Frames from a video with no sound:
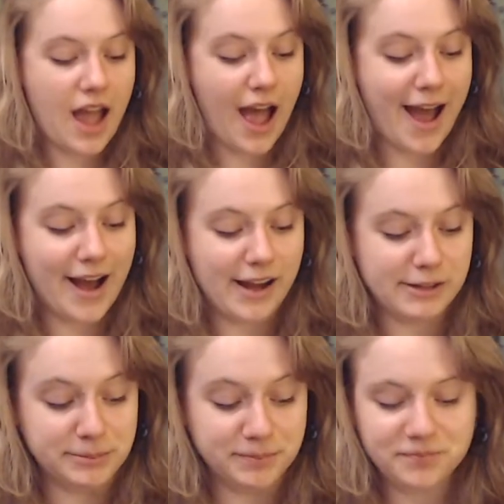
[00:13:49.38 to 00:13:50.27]

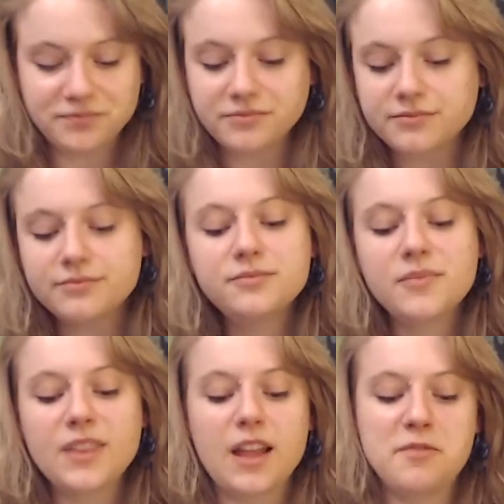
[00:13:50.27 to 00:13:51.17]

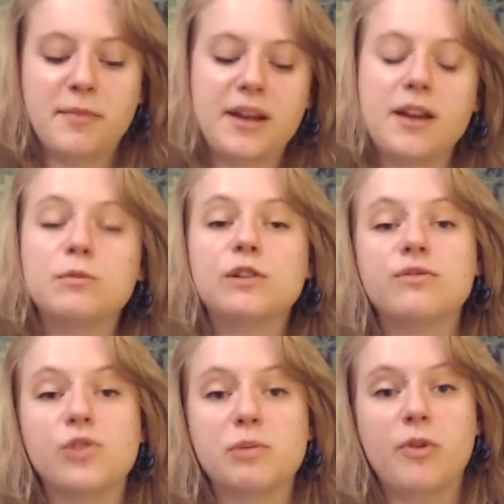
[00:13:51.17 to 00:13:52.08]
My number
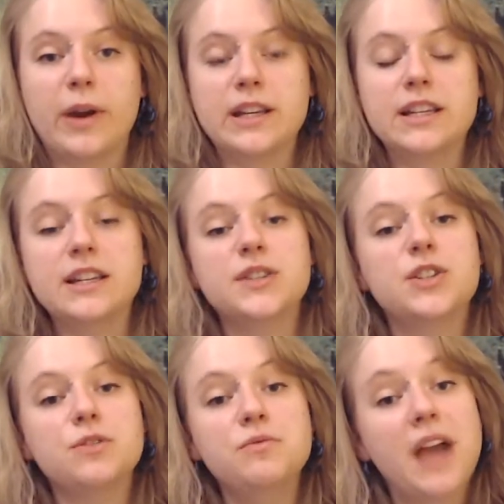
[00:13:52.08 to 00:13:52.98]
4 point is
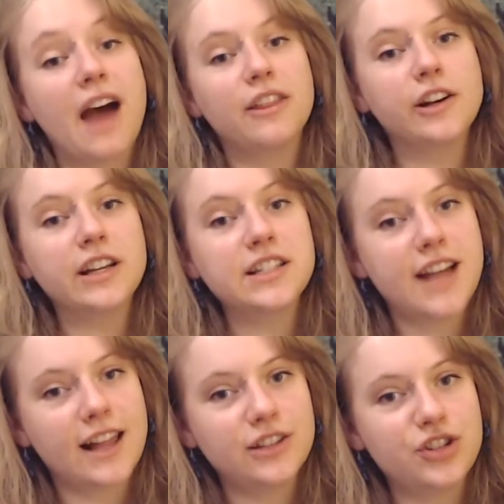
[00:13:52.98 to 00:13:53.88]
to gather
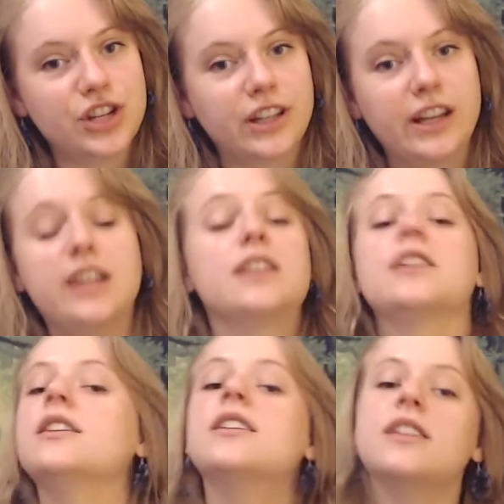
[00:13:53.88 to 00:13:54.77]
intelligently.
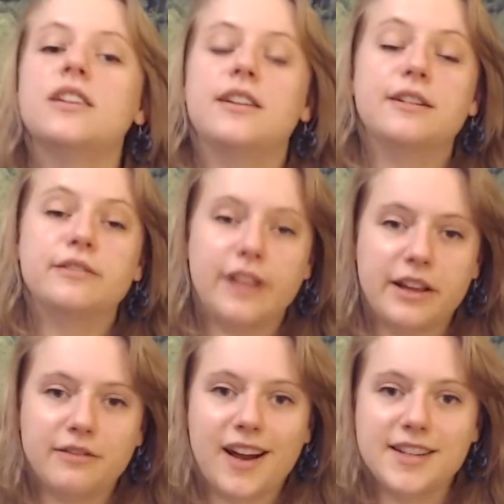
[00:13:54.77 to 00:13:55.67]

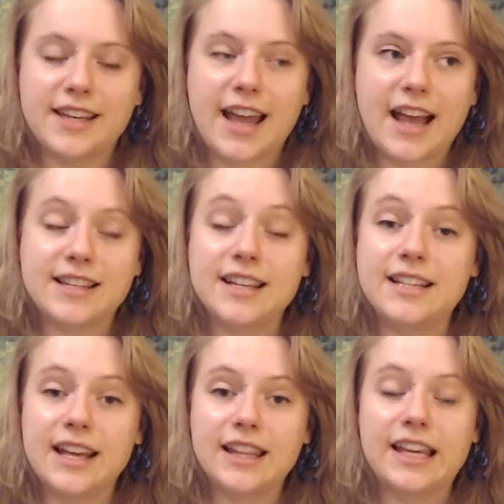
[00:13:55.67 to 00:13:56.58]
Flight Rising has a
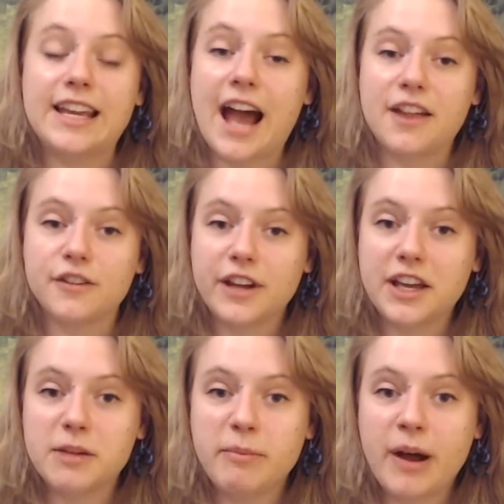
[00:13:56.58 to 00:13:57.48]
daily gathering
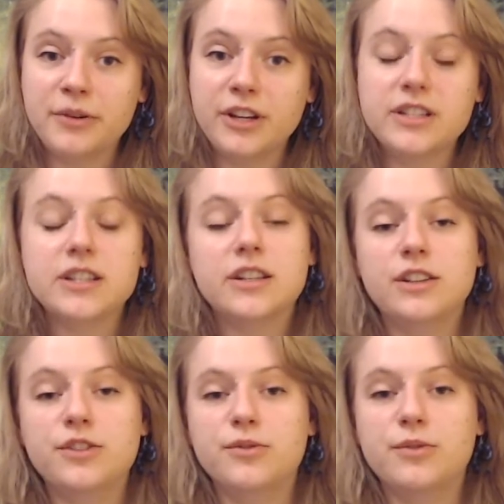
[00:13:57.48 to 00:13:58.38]
component.
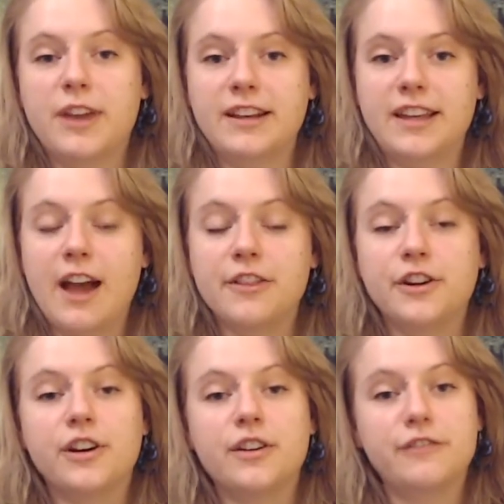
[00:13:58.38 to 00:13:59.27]
You can
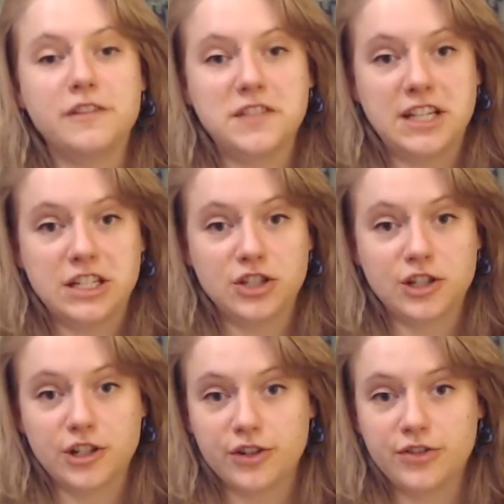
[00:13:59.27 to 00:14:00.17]
gather 15
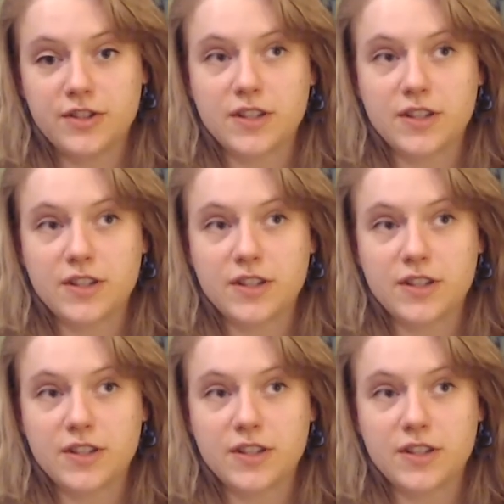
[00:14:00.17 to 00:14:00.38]
turns,